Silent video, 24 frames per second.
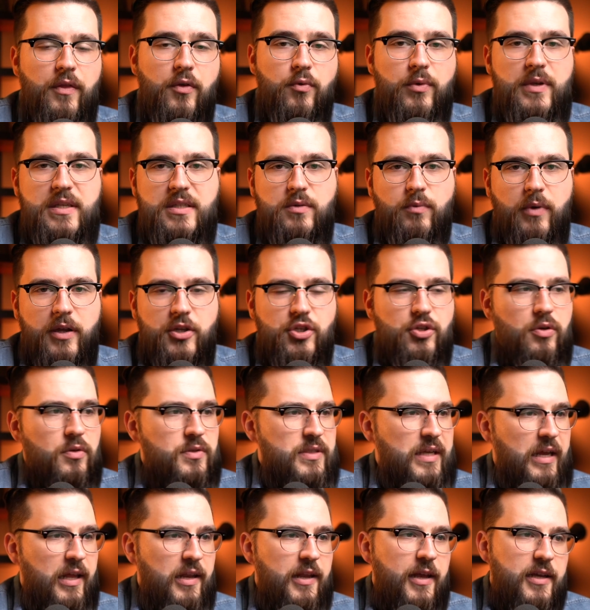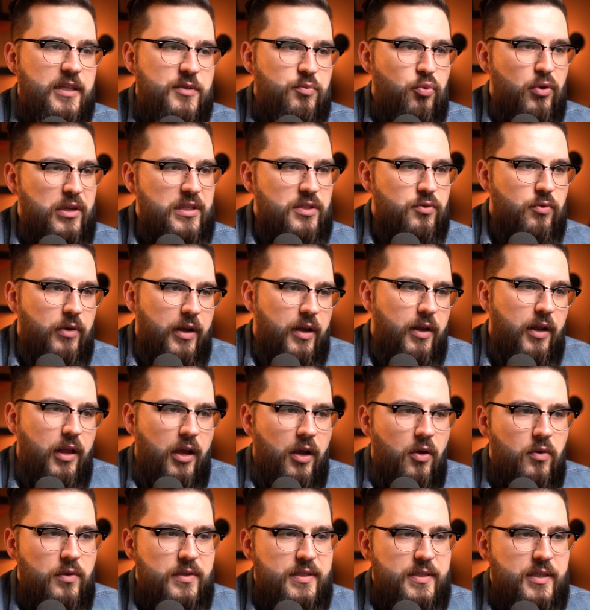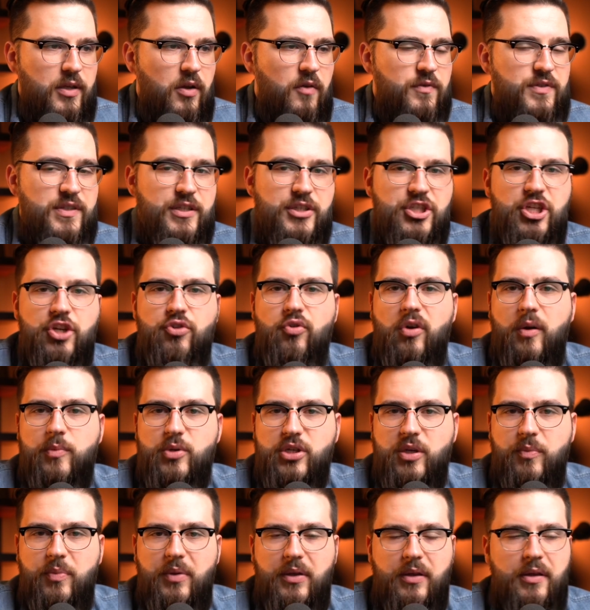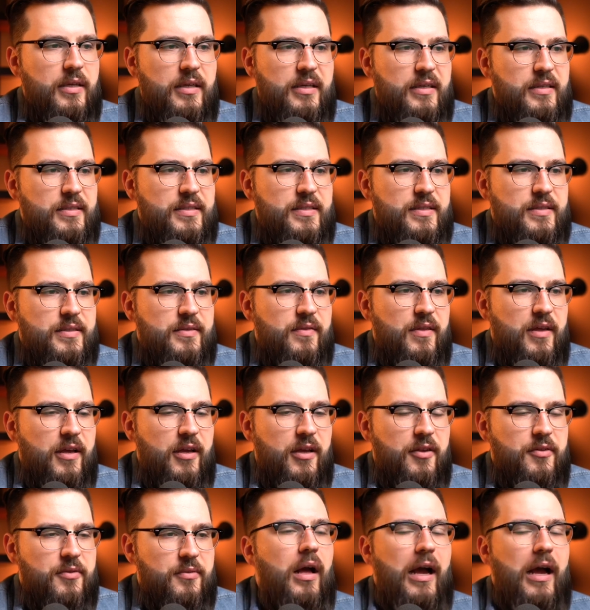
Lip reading: the reason why I chose AliExpress right now instead of CJ Dropshipping is that